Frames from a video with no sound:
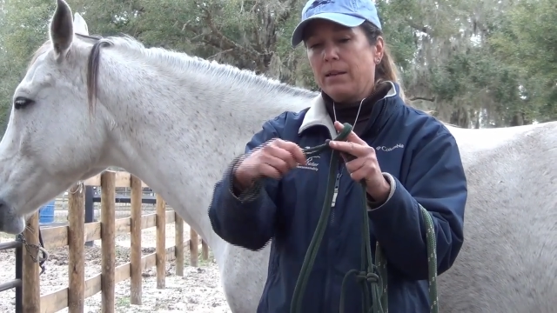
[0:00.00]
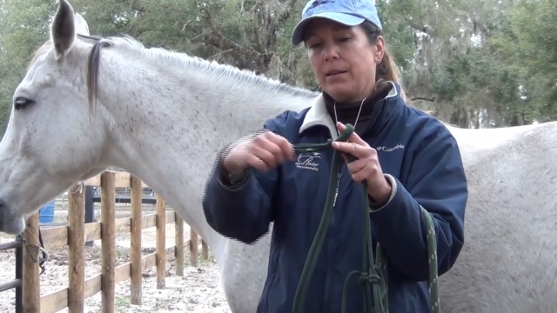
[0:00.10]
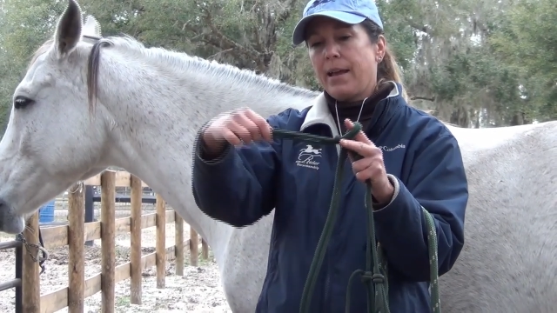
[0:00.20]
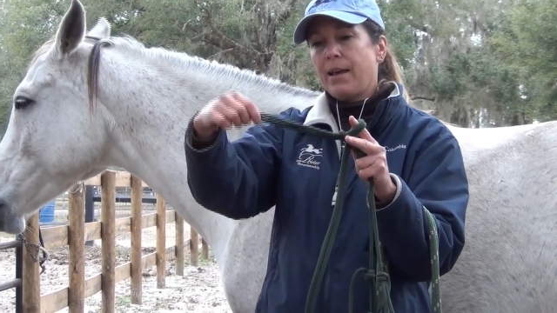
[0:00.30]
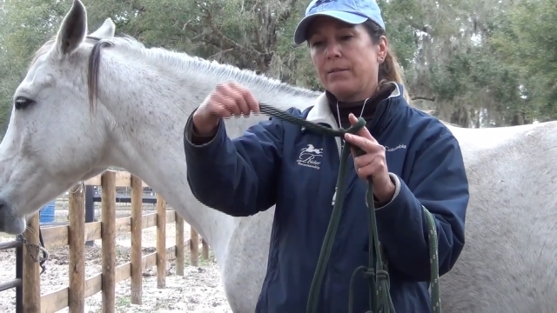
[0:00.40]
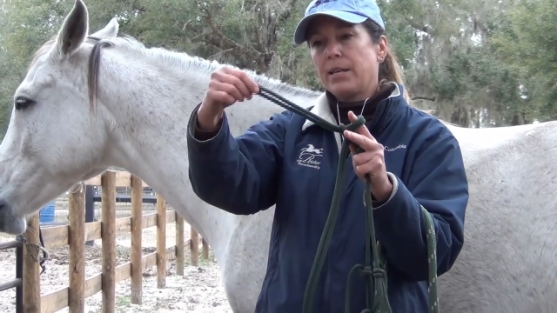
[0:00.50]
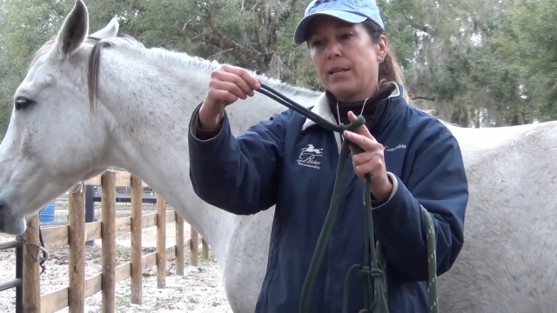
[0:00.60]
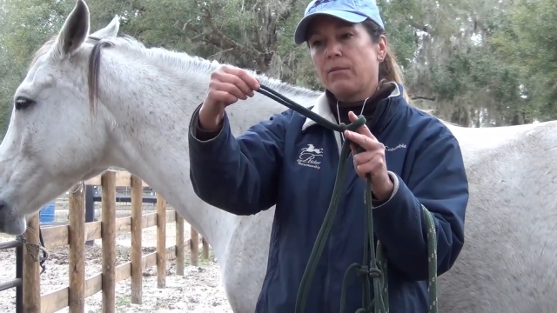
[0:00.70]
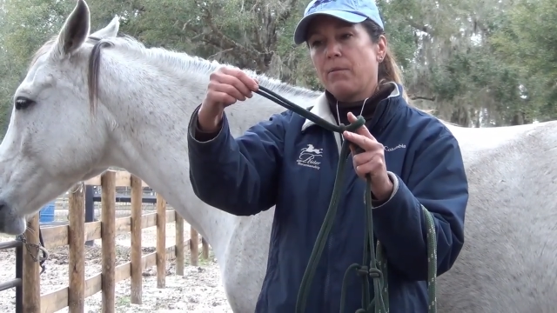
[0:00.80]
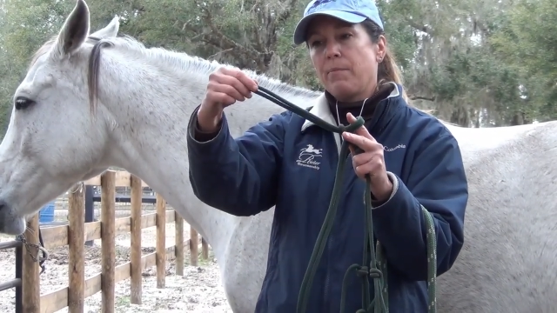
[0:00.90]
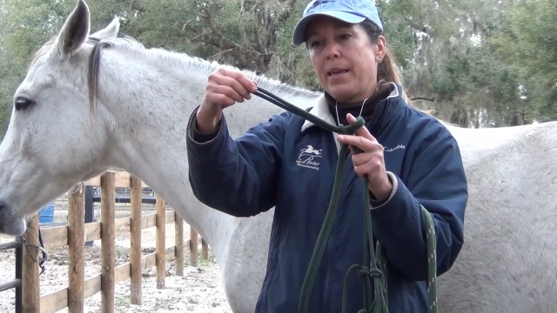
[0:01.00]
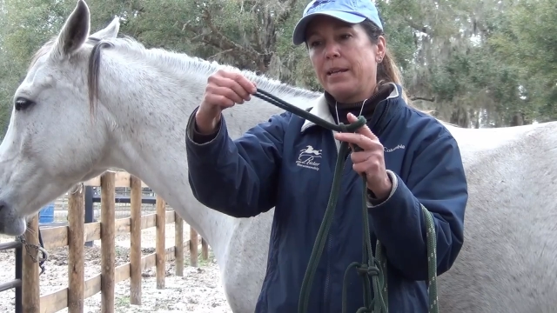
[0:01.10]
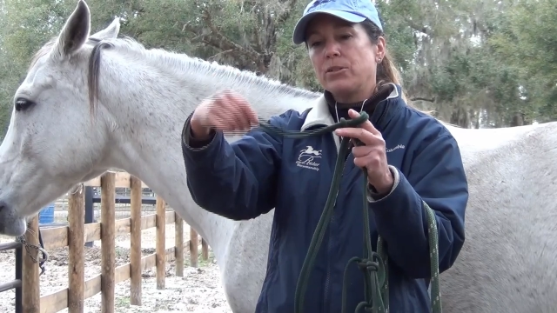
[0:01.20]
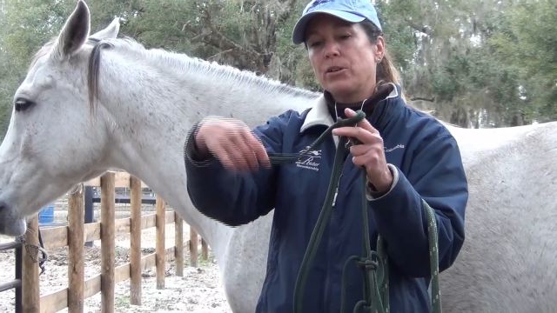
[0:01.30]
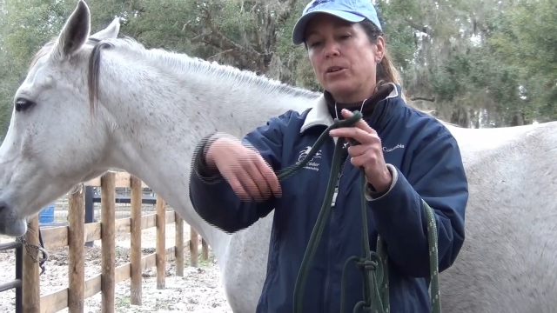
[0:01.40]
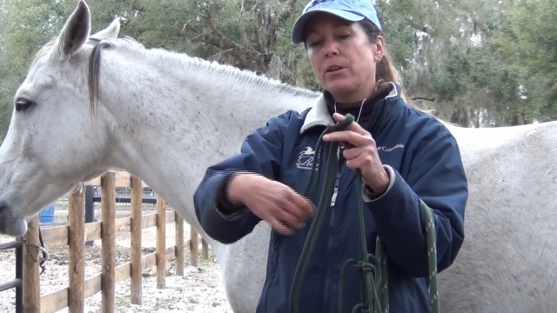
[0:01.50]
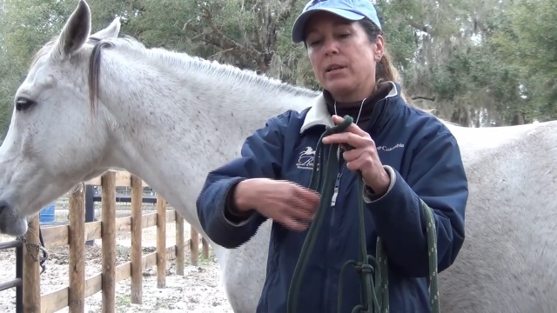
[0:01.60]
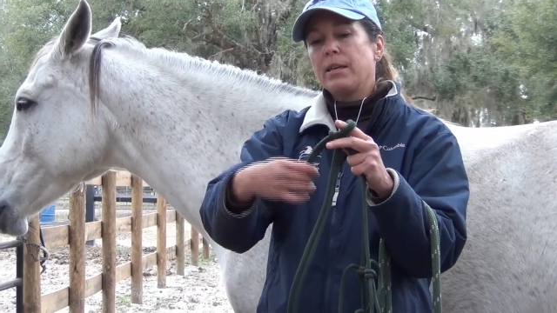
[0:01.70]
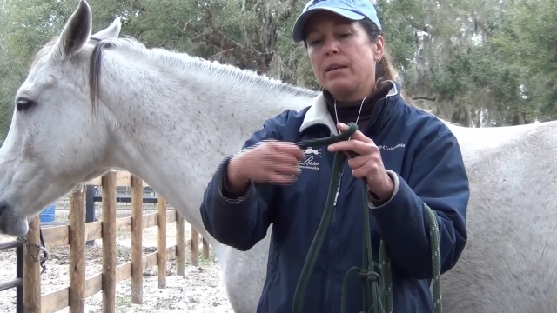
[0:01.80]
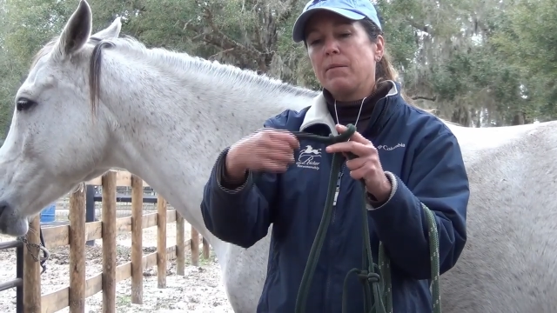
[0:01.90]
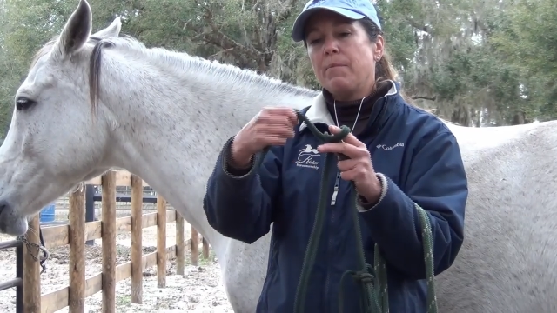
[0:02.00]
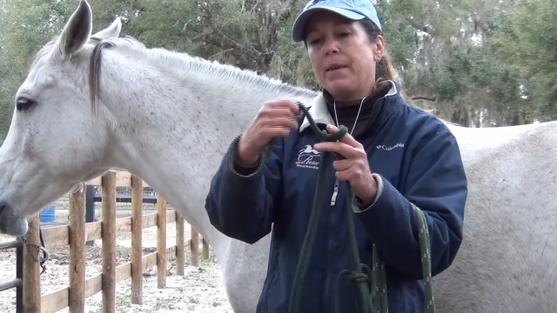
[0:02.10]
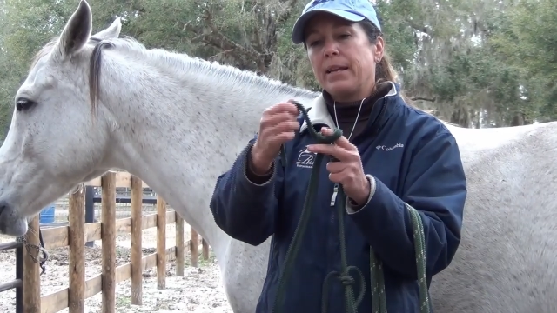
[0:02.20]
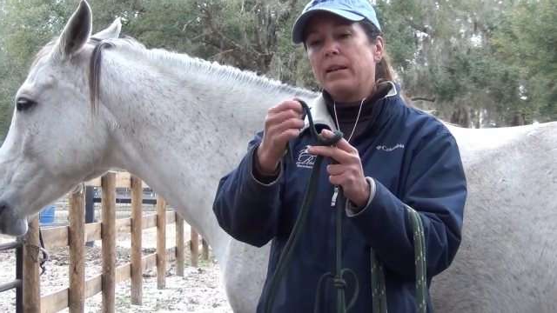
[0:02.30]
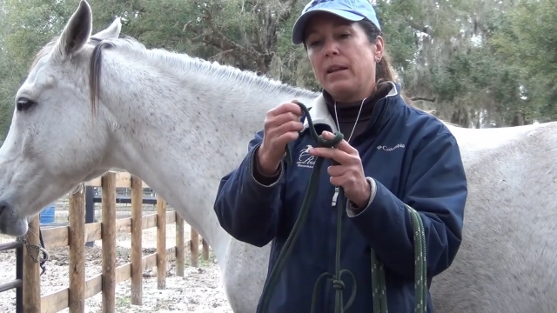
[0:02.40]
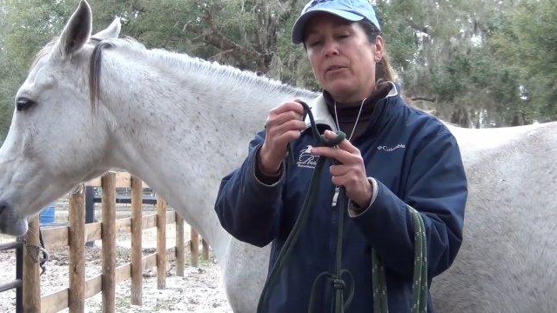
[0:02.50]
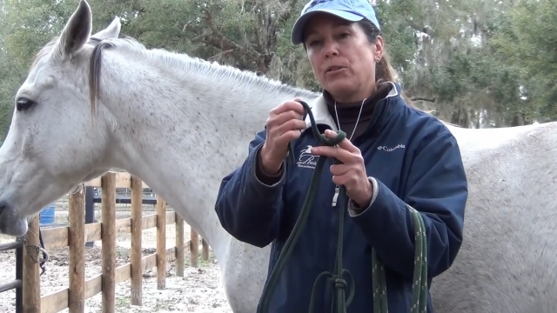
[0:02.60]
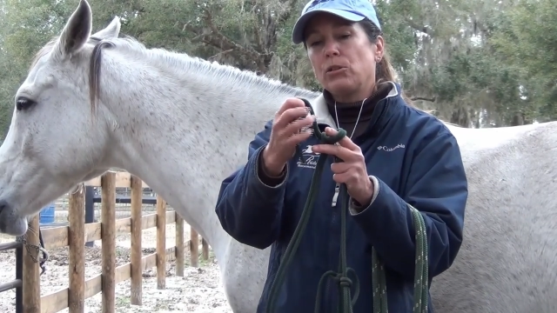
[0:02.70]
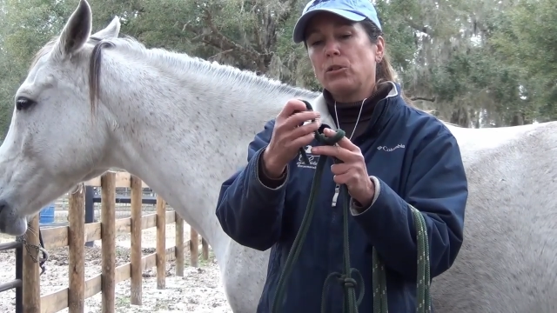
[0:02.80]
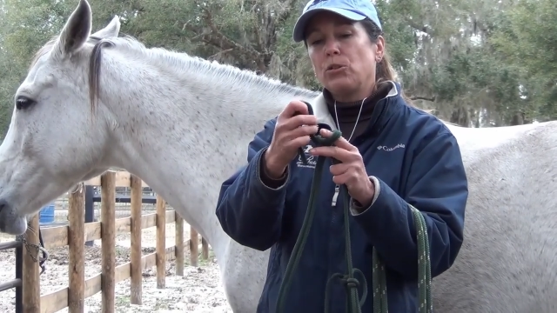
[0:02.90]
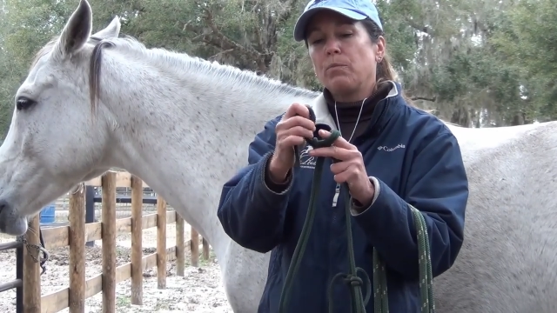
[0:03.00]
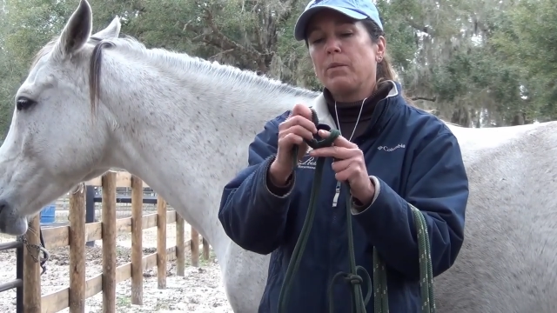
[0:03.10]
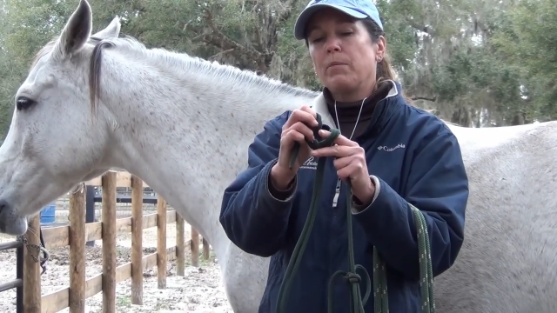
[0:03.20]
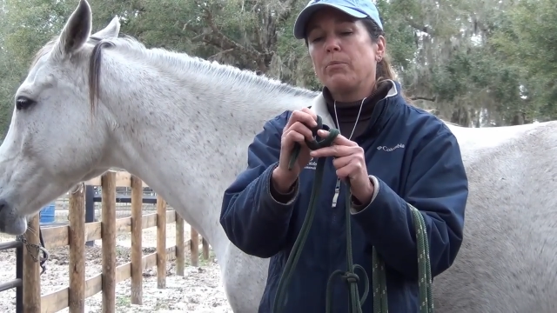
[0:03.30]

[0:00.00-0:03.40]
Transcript: Now take the remainder, make another loop,